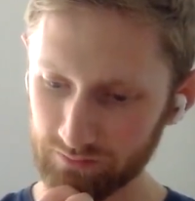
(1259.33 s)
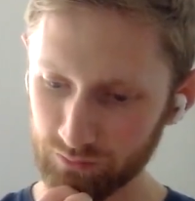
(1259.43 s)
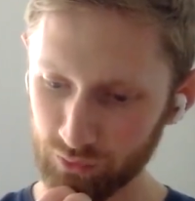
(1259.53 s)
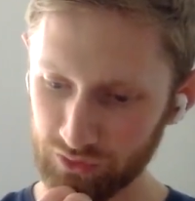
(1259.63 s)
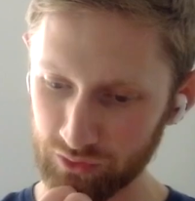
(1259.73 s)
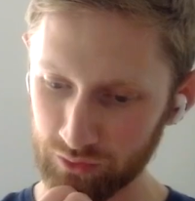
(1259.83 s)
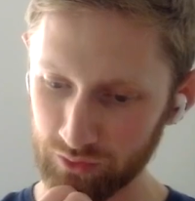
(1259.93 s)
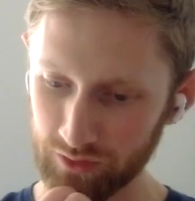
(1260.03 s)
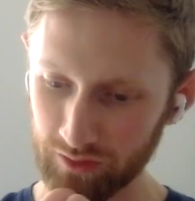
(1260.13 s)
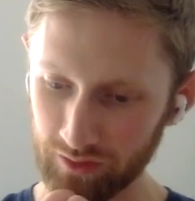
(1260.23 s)
was
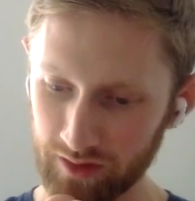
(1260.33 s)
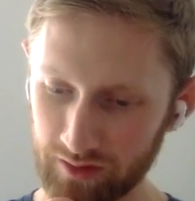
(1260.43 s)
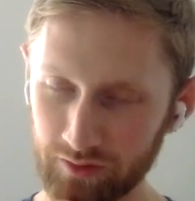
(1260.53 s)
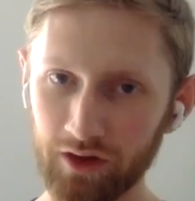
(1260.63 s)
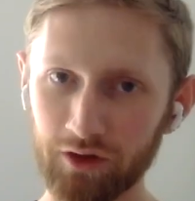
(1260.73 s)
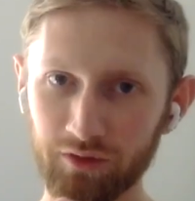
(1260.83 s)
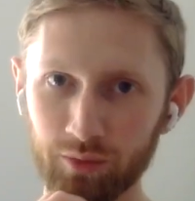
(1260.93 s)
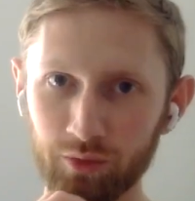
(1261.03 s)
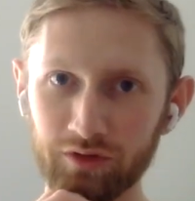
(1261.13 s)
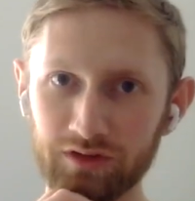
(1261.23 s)
told, all right, you got a
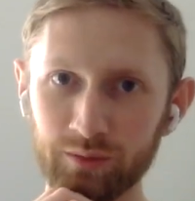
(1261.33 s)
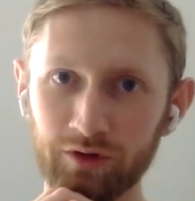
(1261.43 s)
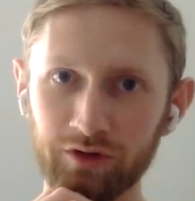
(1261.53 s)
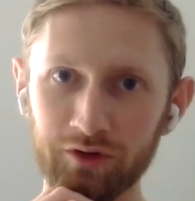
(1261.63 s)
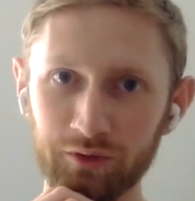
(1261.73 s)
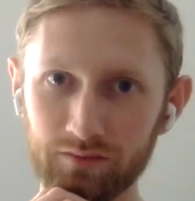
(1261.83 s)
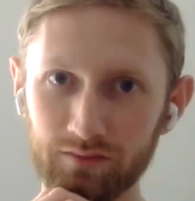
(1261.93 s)
report tomorrow.